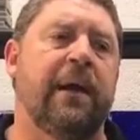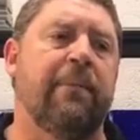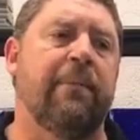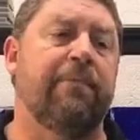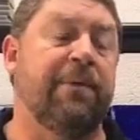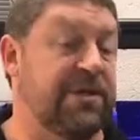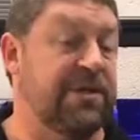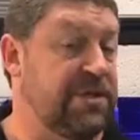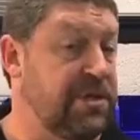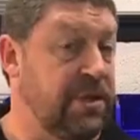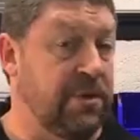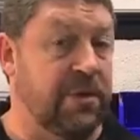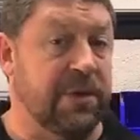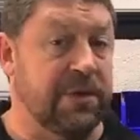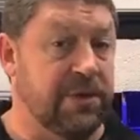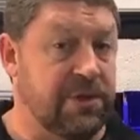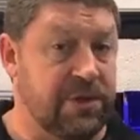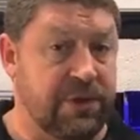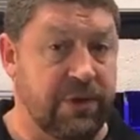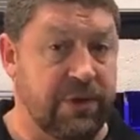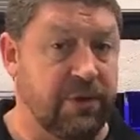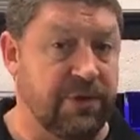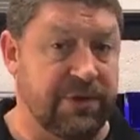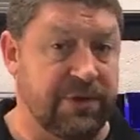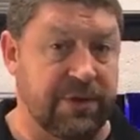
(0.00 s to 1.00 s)
But you can
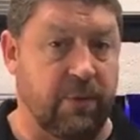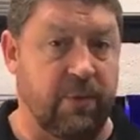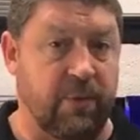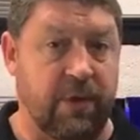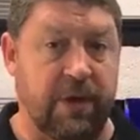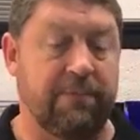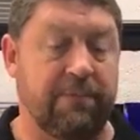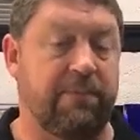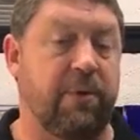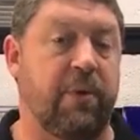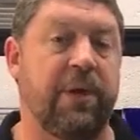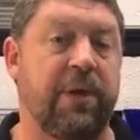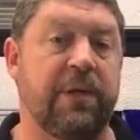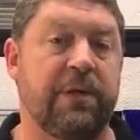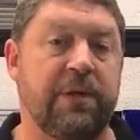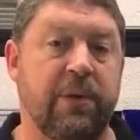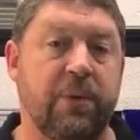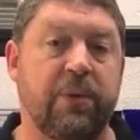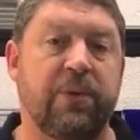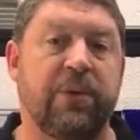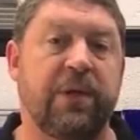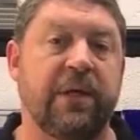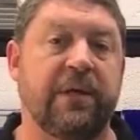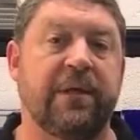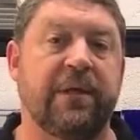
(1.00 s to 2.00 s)
choose at what point you
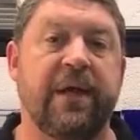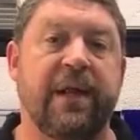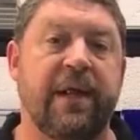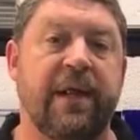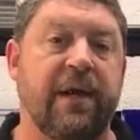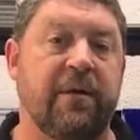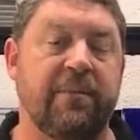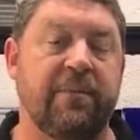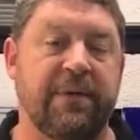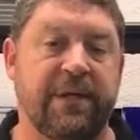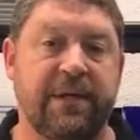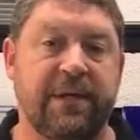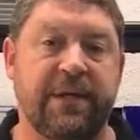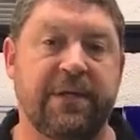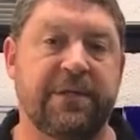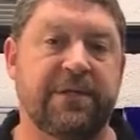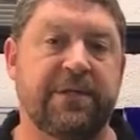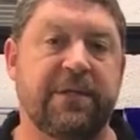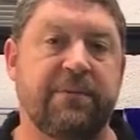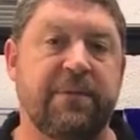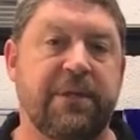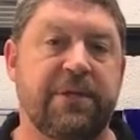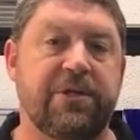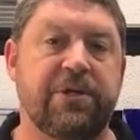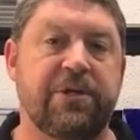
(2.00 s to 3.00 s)
think that element needs
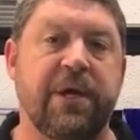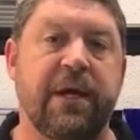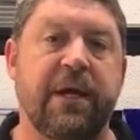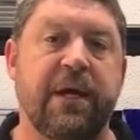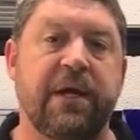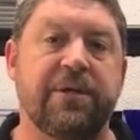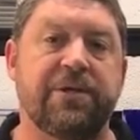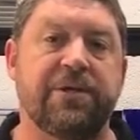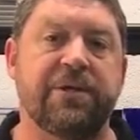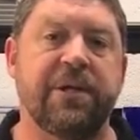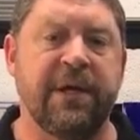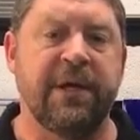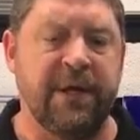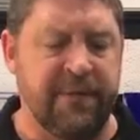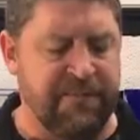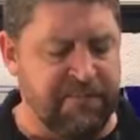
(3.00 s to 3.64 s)
to be changed.